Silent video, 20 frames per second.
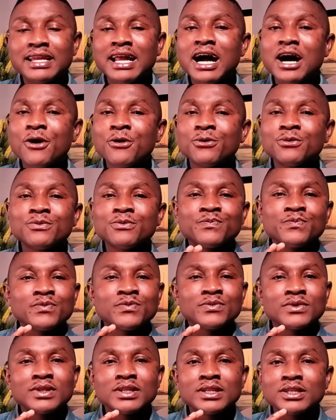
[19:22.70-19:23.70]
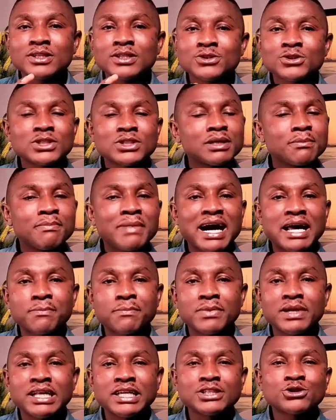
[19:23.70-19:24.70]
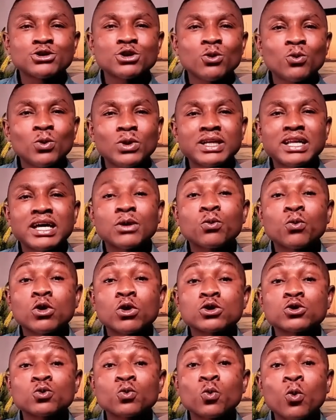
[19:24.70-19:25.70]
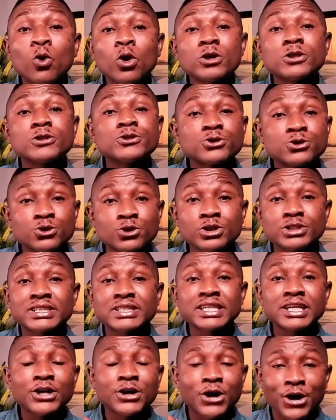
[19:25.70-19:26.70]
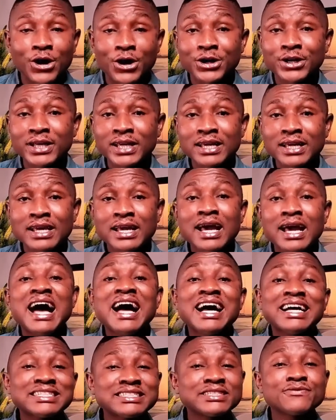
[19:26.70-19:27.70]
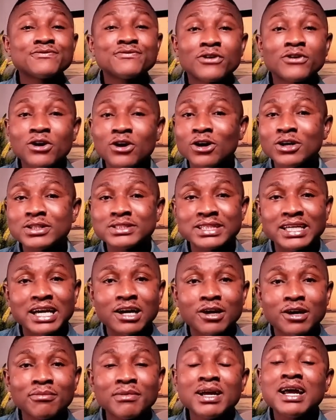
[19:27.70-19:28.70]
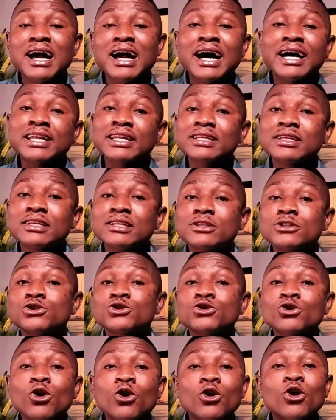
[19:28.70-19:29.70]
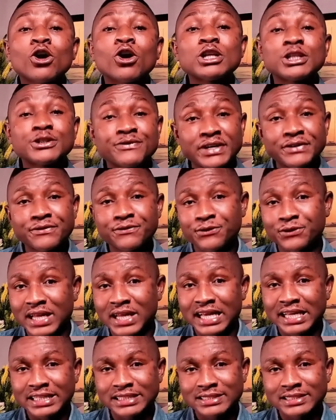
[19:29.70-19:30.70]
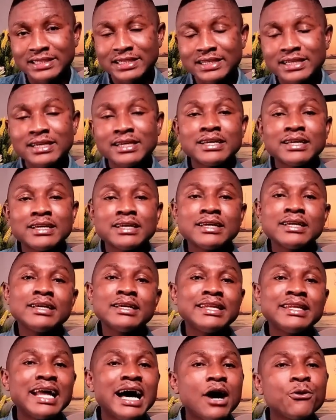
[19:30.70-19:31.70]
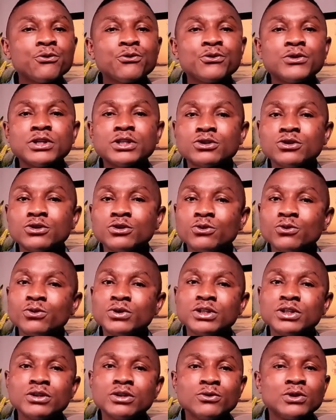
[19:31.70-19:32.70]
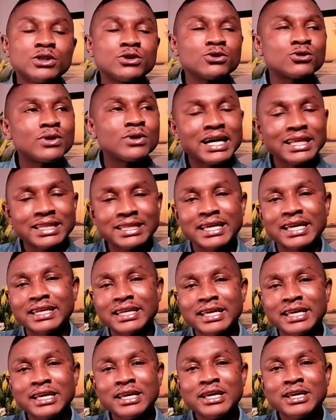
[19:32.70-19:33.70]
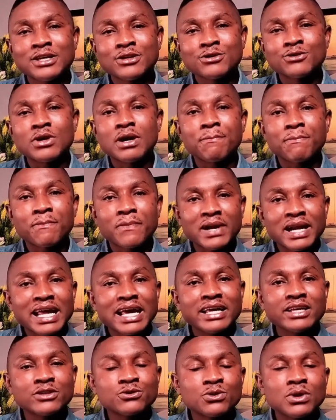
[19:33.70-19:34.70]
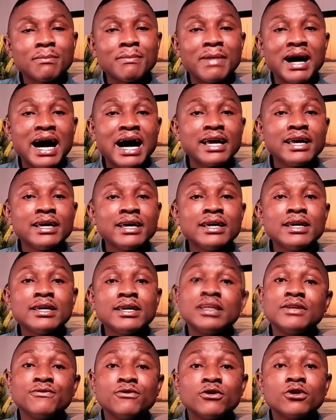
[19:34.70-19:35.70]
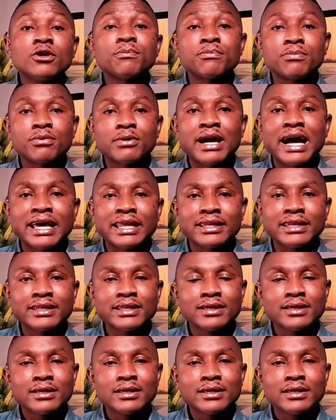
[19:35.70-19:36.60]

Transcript: Now, such a bad place. Someone that was once trusting God, asking for God's help, and saw God's faithfulness, he now retracted to a place whereby he developed pride.